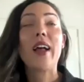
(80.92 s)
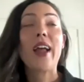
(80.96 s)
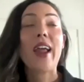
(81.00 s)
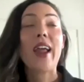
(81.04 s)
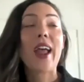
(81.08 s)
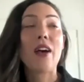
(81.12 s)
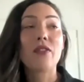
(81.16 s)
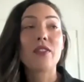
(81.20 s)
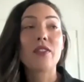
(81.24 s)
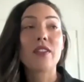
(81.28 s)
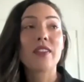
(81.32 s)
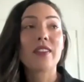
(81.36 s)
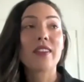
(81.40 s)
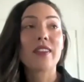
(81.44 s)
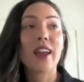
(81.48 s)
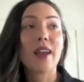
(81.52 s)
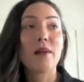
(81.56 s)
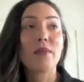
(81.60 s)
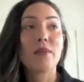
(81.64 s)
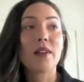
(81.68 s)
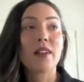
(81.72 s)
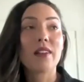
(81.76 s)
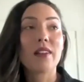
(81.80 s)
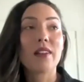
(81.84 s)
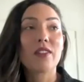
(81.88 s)
have to say, I'm
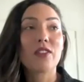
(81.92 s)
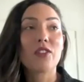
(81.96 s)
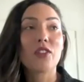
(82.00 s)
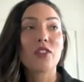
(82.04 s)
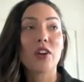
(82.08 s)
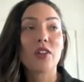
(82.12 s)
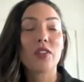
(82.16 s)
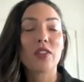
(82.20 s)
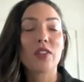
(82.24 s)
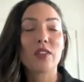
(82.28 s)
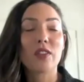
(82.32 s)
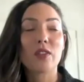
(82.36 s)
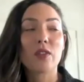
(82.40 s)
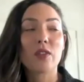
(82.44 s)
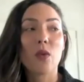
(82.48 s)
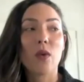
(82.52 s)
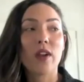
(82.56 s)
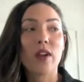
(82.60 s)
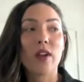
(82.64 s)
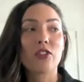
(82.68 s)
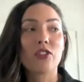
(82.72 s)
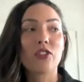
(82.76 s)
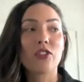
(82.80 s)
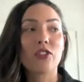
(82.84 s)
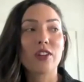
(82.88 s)
going to start this
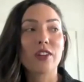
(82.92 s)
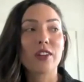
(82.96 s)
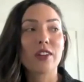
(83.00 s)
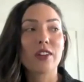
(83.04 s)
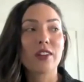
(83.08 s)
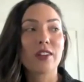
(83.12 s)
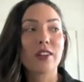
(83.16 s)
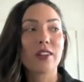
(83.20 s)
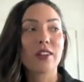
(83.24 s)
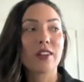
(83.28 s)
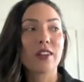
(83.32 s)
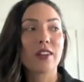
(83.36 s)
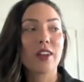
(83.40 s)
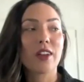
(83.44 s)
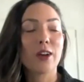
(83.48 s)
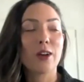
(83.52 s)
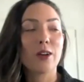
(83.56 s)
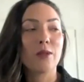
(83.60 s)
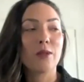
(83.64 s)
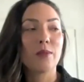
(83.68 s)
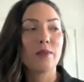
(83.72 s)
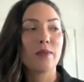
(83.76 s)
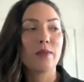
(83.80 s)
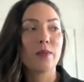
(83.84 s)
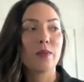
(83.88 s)
question.
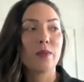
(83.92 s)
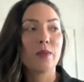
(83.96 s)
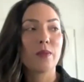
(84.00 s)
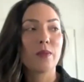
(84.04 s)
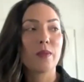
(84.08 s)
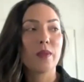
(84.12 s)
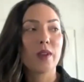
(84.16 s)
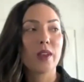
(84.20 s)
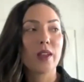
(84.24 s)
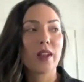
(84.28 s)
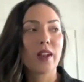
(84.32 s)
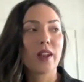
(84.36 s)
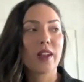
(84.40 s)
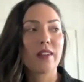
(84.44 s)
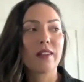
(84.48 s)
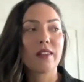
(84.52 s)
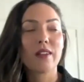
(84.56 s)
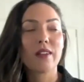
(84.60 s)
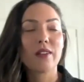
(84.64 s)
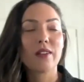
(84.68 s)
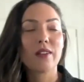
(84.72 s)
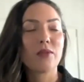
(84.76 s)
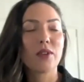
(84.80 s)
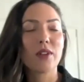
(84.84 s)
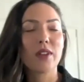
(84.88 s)
I
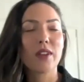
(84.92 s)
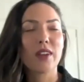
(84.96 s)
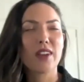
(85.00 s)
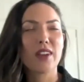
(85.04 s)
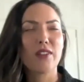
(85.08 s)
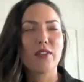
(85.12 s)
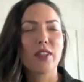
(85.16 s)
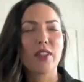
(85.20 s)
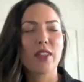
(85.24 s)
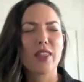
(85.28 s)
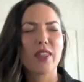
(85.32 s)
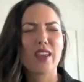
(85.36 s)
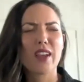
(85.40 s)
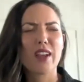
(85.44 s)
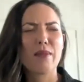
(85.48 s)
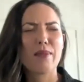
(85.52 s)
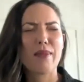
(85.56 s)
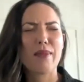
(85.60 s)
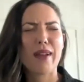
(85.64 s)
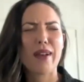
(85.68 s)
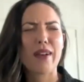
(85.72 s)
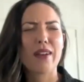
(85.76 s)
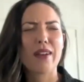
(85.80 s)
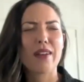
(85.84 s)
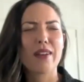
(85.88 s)
didn't really even think
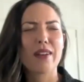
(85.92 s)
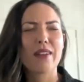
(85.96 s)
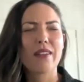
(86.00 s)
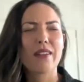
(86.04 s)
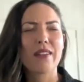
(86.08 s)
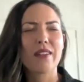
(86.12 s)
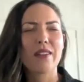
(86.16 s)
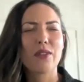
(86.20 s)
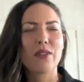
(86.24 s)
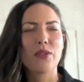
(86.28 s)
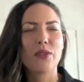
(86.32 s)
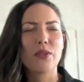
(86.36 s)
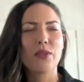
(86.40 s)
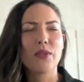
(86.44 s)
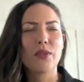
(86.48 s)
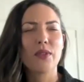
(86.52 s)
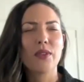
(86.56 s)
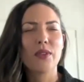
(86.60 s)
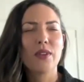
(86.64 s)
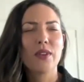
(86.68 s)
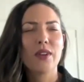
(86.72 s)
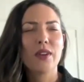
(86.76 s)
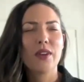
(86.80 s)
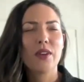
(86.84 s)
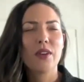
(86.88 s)
about it until
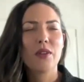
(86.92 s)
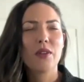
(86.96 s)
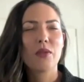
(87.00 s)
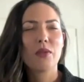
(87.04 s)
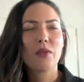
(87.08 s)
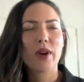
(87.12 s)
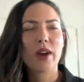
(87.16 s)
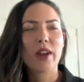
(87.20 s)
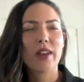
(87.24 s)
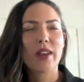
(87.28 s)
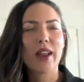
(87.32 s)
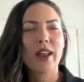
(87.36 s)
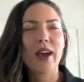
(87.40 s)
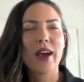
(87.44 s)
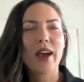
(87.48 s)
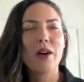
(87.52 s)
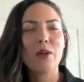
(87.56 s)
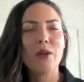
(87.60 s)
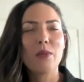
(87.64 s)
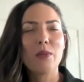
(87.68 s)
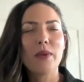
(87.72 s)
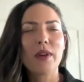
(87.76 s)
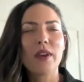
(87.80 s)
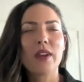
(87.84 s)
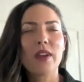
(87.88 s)
right
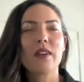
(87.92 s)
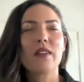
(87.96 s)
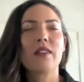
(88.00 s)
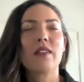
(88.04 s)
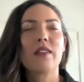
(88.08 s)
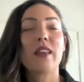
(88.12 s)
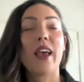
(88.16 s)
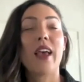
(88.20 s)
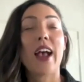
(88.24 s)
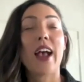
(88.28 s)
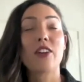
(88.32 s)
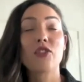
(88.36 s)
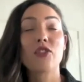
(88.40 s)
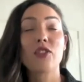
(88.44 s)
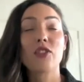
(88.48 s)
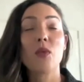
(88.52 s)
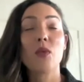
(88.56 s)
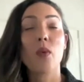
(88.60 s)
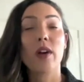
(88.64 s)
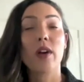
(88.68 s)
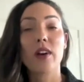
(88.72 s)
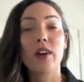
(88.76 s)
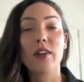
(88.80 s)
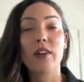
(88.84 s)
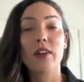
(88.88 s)
now, because actually
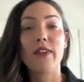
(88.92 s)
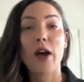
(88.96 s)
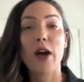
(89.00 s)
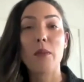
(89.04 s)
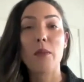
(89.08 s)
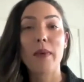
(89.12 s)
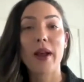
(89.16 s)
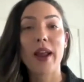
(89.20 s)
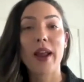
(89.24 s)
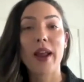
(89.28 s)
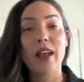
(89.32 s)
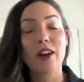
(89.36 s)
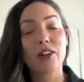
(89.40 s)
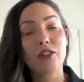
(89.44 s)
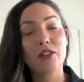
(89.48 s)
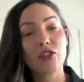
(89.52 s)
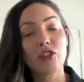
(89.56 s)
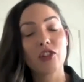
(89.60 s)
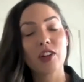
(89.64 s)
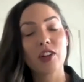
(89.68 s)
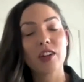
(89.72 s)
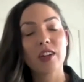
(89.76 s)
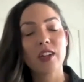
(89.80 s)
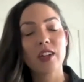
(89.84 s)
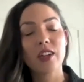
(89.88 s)
where I found my
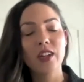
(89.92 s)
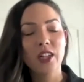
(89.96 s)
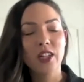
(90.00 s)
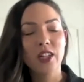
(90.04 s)
energy